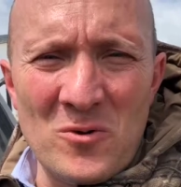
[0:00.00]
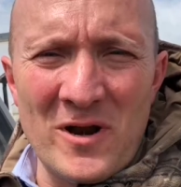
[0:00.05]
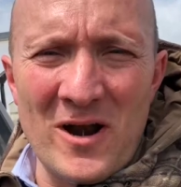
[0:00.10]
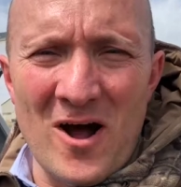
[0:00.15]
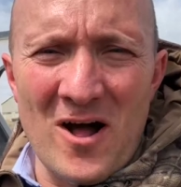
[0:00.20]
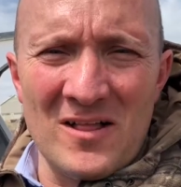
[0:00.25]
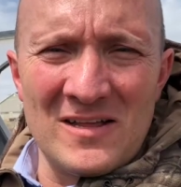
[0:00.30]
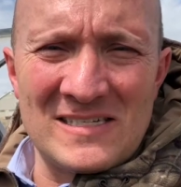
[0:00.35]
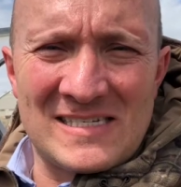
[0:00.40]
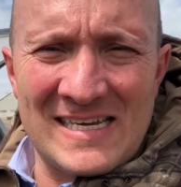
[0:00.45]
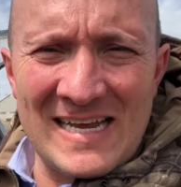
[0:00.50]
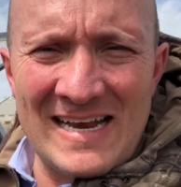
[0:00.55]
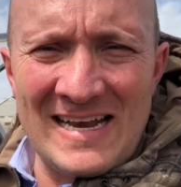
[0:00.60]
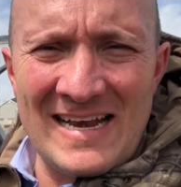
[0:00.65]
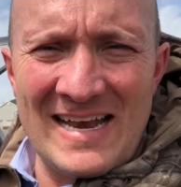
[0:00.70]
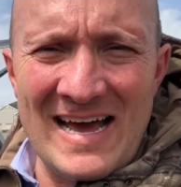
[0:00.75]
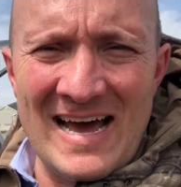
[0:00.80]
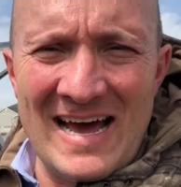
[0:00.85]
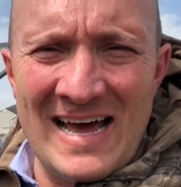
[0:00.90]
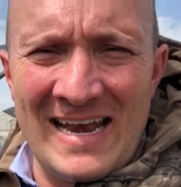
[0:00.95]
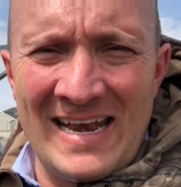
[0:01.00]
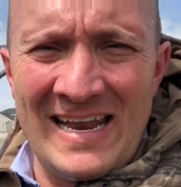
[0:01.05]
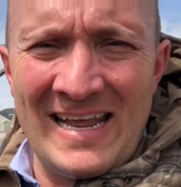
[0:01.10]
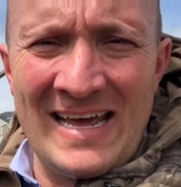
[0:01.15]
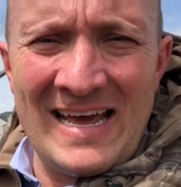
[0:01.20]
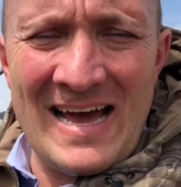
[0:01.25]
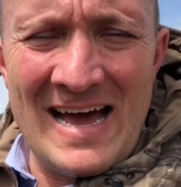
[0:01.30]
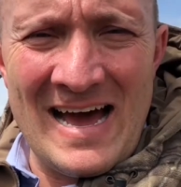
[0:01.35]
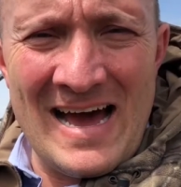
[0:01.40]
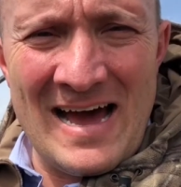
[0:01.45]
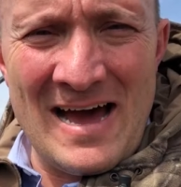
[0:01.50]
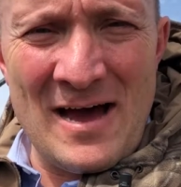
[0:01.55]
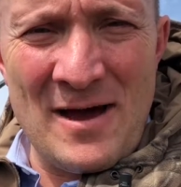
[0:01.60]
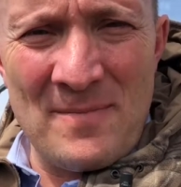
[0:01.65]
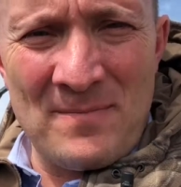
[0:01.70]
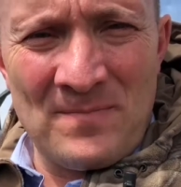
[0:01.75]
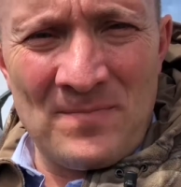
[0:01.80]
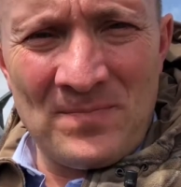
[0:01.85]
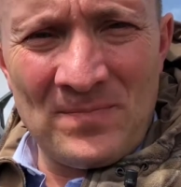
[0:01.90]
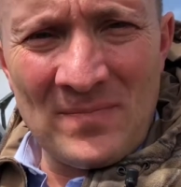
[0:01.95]
when all is said and done,
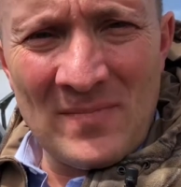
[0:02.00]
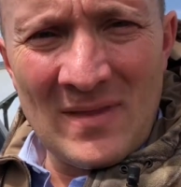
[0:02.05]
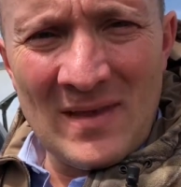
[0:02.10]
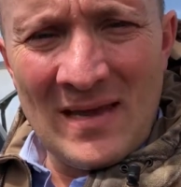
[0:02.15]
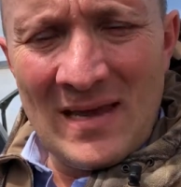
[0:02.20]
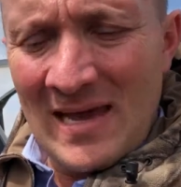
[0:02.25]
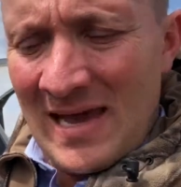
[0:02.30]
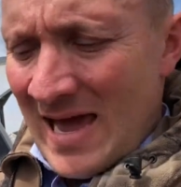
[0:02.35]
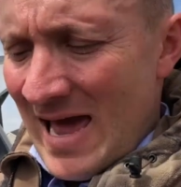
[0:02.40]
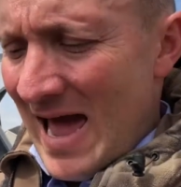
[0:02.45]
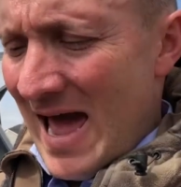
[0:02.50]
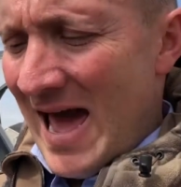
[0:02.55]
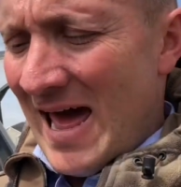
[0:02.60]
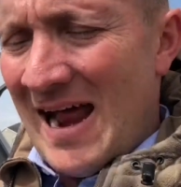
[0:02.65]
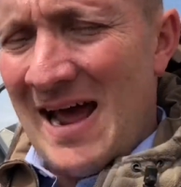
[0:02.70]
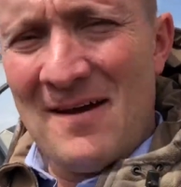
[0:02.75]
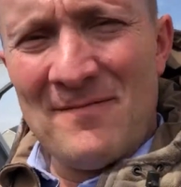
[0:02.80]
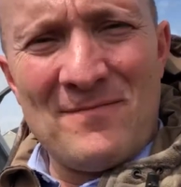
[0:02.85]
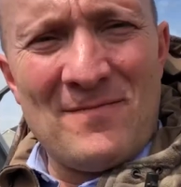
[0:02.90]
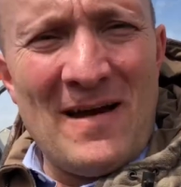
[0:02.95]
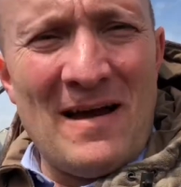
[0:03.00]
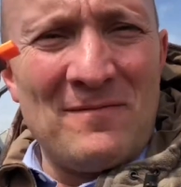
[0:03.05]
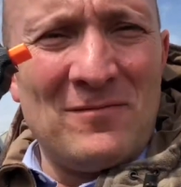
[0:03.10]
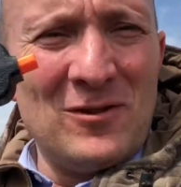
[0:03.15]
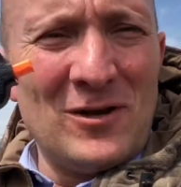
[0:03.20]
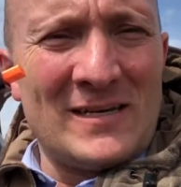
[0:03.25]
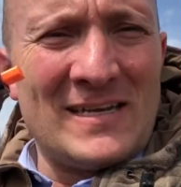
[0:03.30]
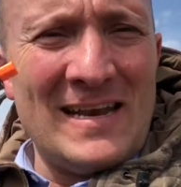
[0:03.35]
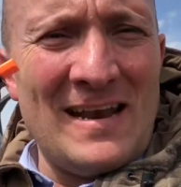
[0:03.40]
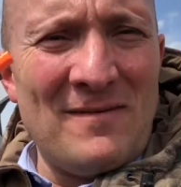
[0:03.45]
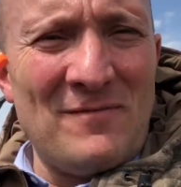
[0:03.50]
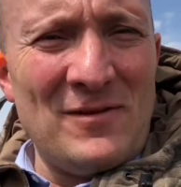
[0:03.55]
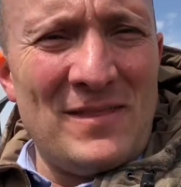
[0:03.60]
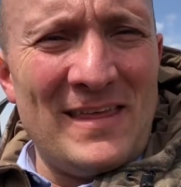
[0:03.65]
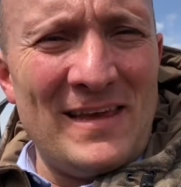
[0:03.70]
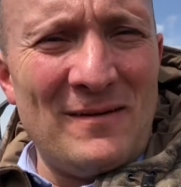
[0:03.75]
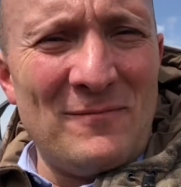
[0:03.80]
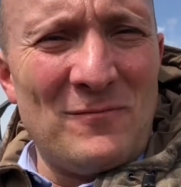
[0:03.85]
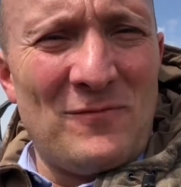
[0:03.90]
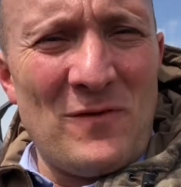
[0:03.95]
and I've looked at
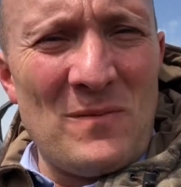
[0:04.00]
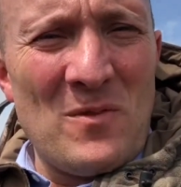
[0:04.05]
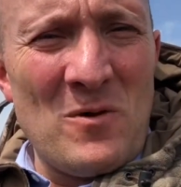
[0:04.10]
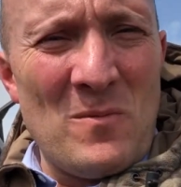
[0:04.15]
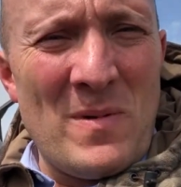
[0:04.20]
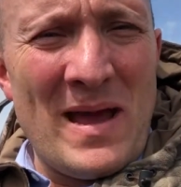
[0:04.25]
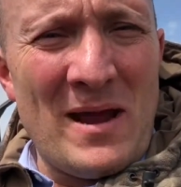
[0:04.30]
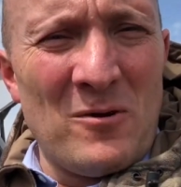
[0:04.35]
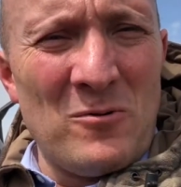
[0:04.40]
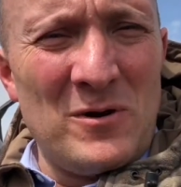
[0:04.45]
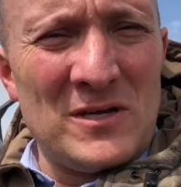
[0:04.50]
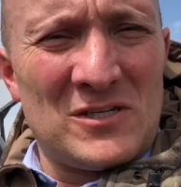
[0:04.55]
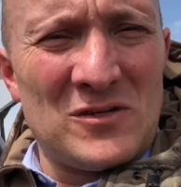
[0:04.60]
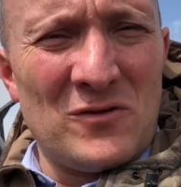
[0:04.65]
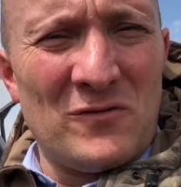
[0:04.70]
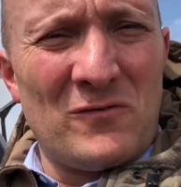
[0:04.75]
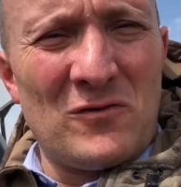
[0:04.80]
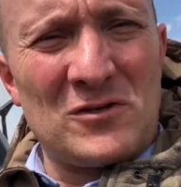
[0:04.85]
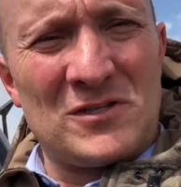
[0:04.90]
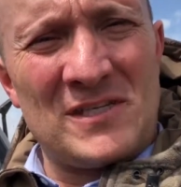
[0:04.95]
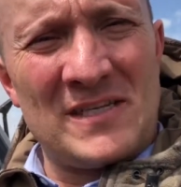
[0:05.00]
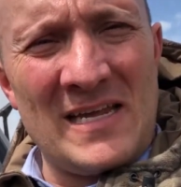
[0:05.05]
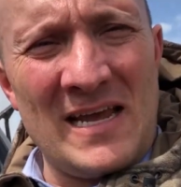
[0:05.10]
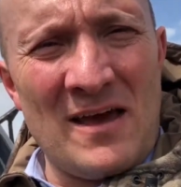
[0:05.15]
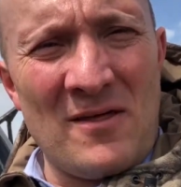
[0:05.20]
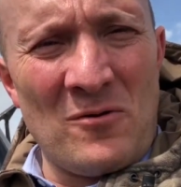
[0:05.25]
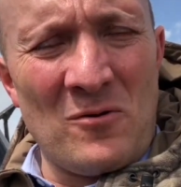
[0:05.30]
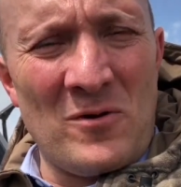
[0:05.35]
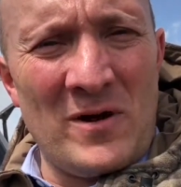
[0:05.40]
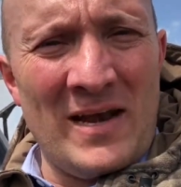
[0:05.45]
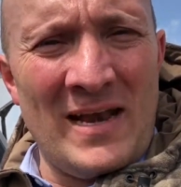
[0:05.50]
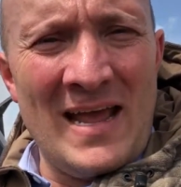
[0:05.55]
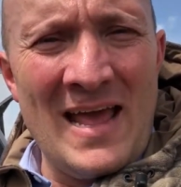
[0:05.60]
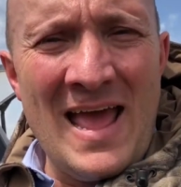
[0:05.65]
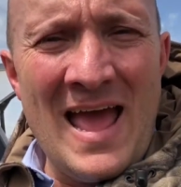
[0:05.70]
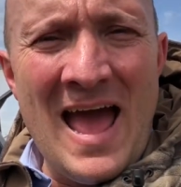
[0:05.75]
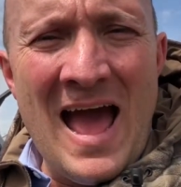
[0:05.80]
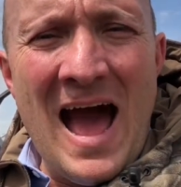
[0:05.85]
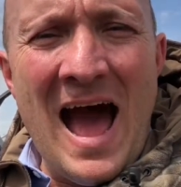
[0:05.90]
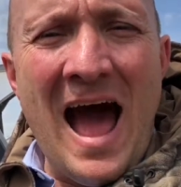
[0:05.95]
everything from the Mega Whistle versus the other one,
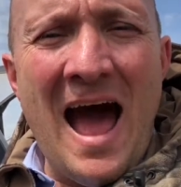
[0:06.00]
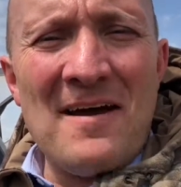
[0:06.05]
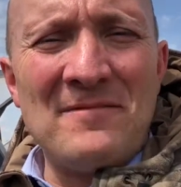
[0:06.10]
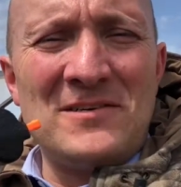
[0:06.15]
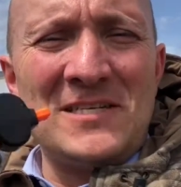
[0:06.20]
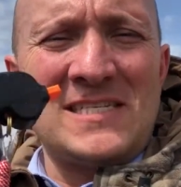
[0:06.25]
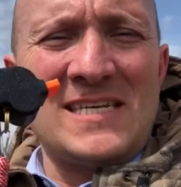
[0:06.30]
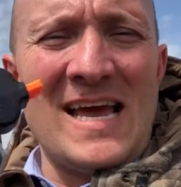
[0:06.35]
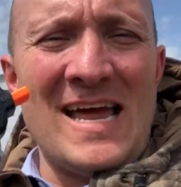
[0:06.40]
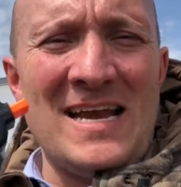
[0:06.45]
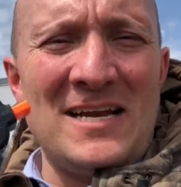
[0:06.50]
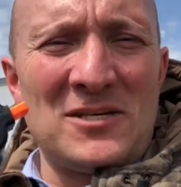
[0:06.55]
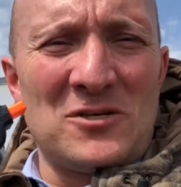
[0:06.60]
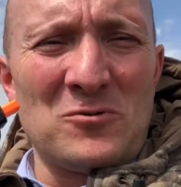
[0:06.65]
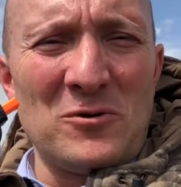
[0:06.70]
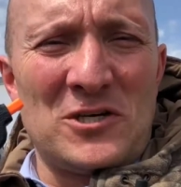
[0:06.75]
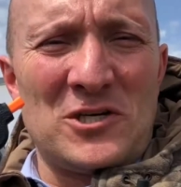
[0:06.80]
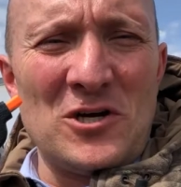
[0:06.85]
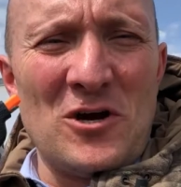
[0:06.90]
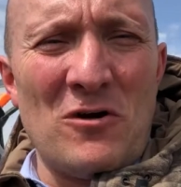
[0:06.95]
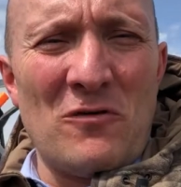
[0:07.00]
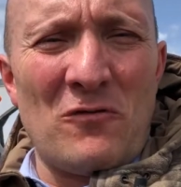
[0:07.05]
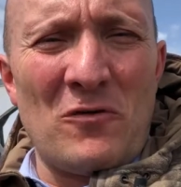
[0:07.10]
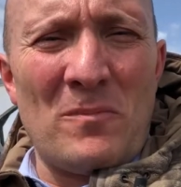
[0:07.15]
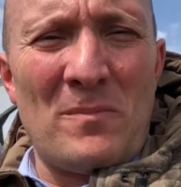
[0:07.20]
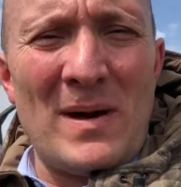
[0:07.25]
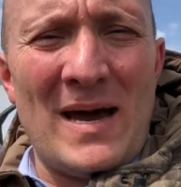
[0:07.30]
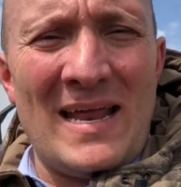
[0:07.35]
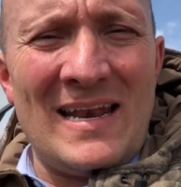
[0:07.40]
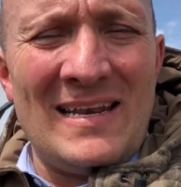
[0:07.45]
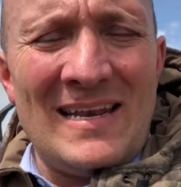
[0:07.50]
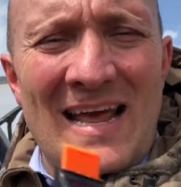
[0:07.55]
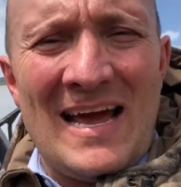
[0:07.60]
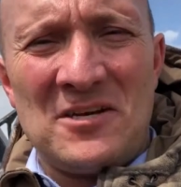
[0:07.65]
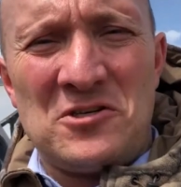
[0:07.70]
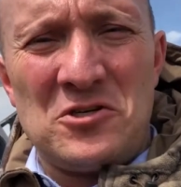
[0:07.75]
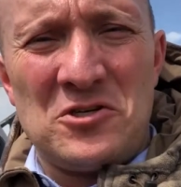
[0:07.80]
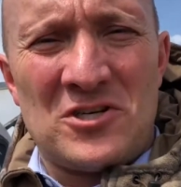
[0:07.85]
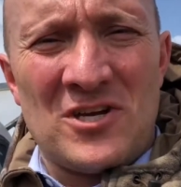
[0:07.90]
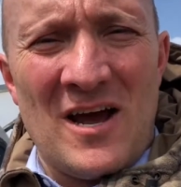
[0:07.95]
I've decided to switch over. But
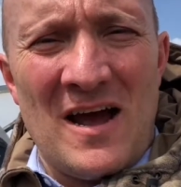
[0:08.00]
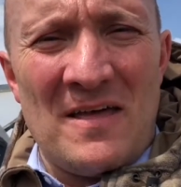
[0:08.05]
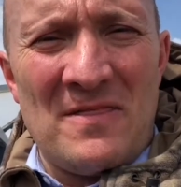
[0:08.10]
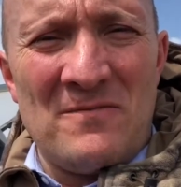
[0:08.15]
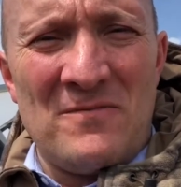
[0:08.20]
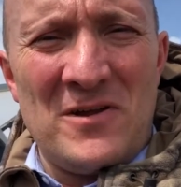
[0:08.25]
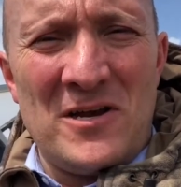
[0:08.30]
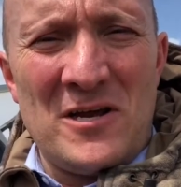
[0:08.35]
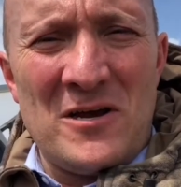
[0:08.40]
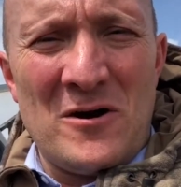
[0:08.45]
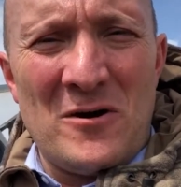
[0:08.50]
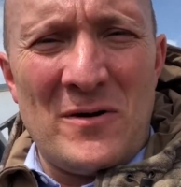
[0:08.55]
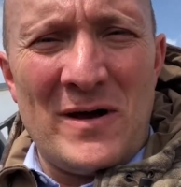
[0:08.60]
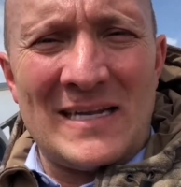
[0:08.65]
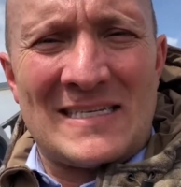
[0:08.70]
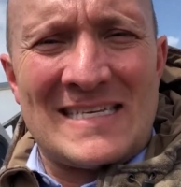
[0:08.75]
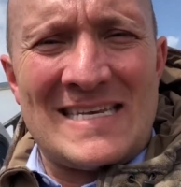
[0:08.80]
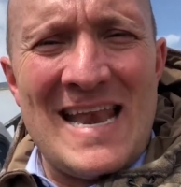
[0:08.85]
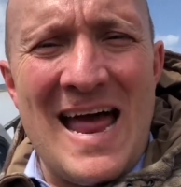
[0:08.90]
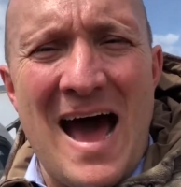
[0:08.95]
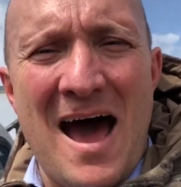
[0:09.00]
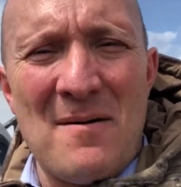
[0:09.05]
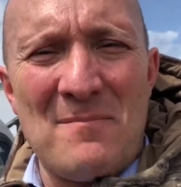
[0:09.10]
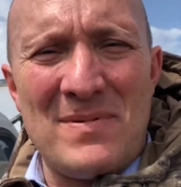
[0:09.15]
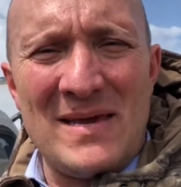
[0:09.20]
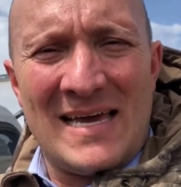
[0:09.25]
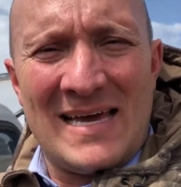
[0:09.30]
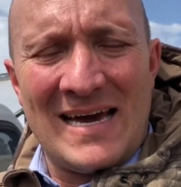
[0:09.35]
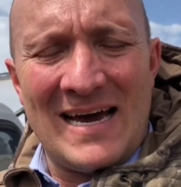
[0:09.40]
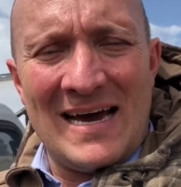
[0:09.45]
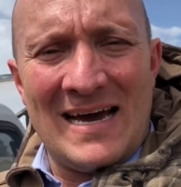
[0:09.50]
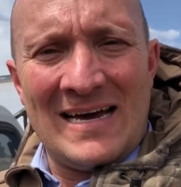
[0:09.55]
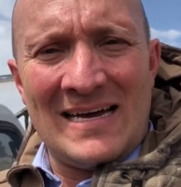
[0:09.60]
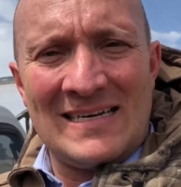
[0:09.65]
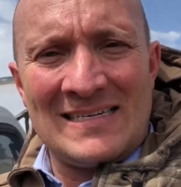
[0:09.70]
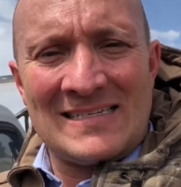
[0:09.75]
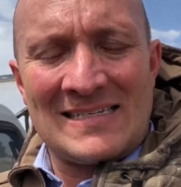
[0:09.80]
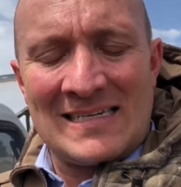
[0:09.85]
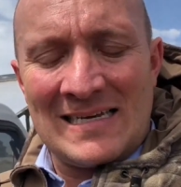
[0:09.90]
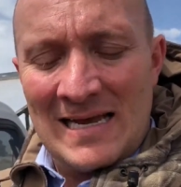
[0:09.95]
as you saw in the video, it's not
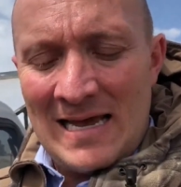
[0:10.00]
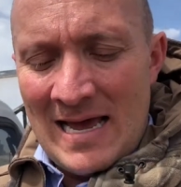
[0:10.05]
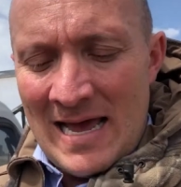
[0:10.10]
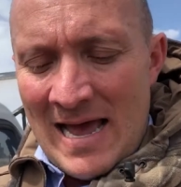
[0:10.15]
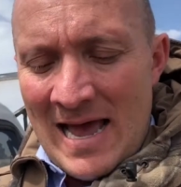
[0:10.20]
because